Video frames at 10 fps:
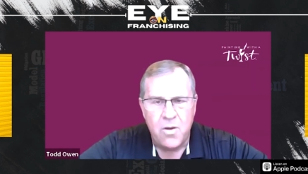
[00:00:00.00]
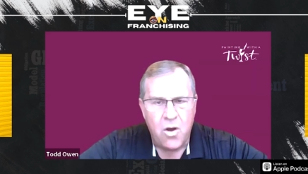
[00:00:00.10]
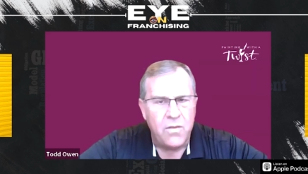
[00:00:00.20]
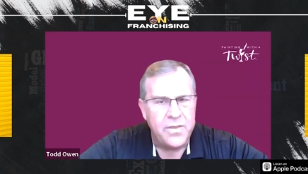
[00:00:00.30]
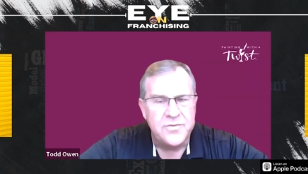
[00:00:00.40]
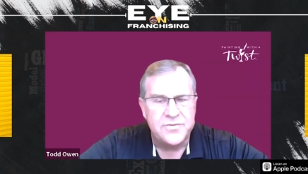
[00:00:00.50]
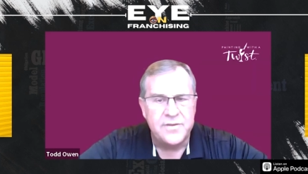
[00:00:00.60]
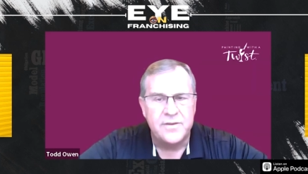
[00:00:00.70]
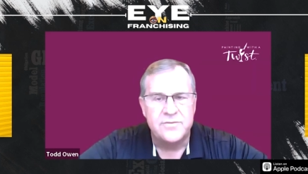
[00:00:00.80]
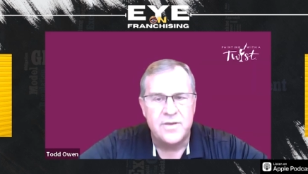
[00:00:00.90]
all those
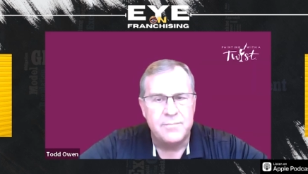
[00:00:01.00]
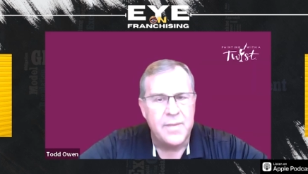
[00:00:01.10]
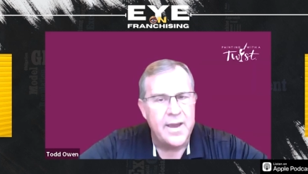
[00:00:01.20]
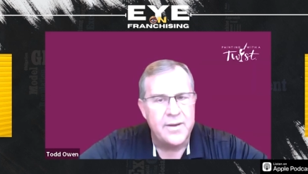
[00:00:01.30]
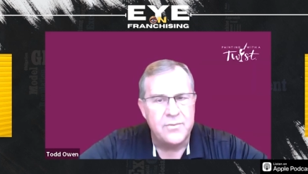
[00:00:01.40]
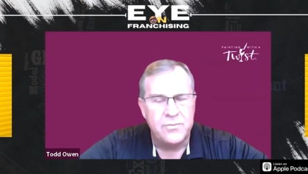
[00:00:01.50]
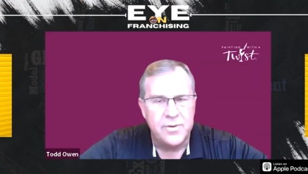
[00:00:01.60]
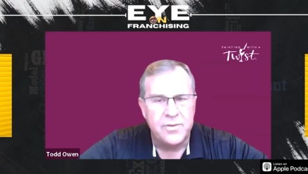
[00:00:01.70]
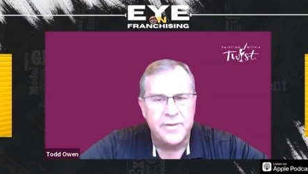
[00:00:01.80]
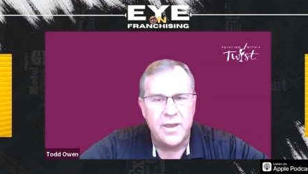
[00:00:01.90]
things combined
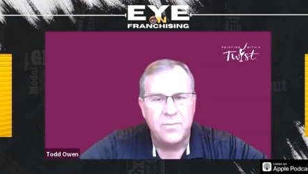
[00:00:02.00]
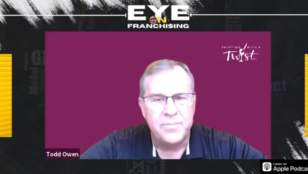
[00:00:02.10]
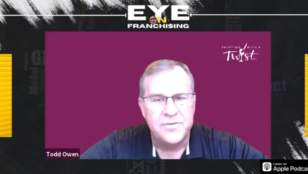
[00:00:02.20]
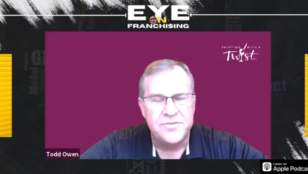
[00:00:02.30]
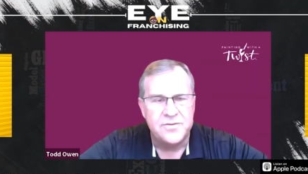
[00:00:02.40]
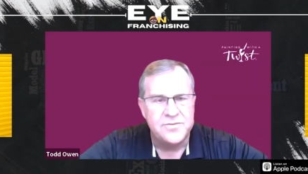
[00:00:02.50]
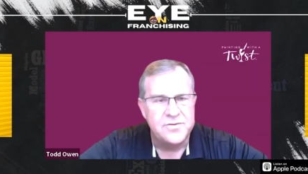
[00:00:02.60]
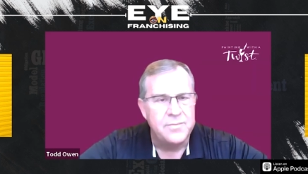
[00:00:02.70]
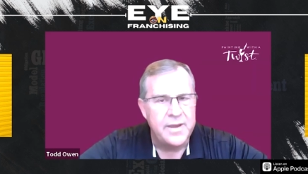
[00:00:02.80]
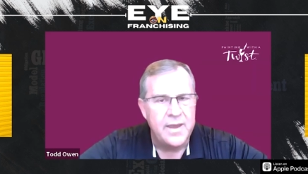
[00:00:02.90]
really help this
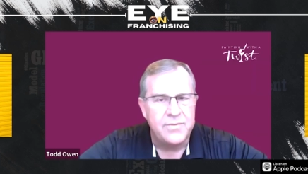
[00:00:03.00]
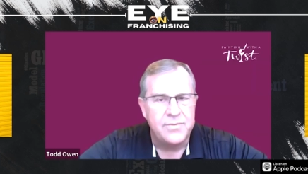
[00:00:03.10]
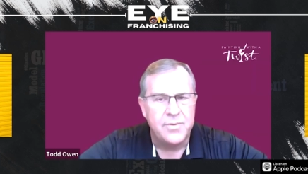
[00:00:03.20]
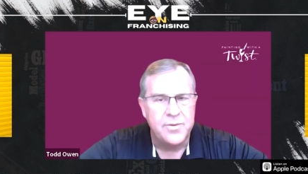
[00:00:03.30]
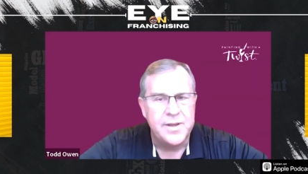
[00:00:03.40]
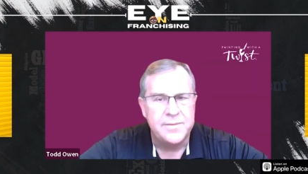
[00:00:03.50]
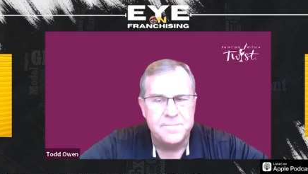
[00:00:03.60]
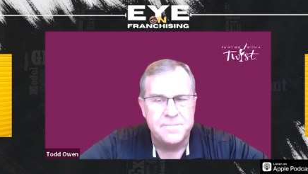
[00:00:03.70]
system get through it.